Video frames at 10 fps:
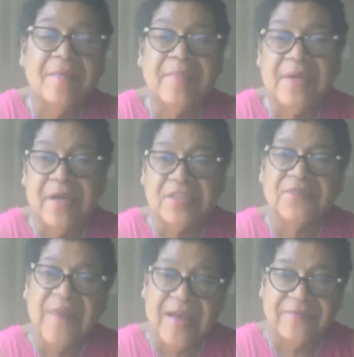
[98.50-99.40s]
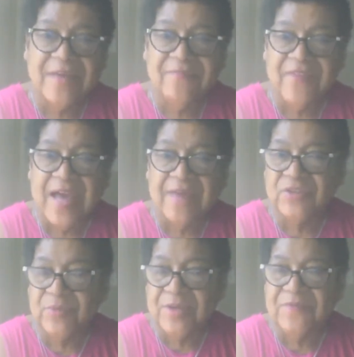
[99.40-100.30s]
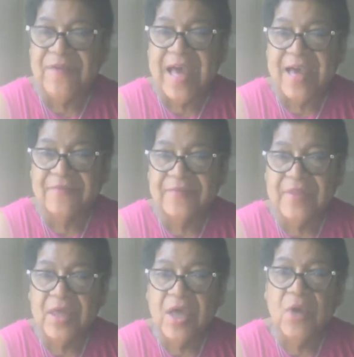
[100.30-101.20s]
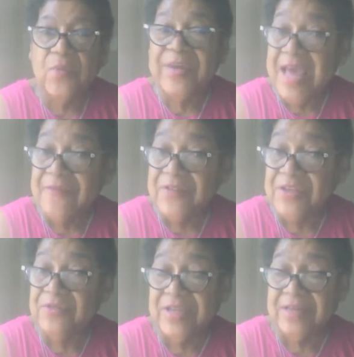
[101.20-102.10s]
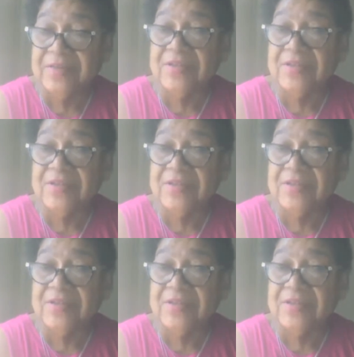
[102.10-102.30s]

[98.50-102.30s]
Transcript: Because 5 times 5 is 25. Whenever you take the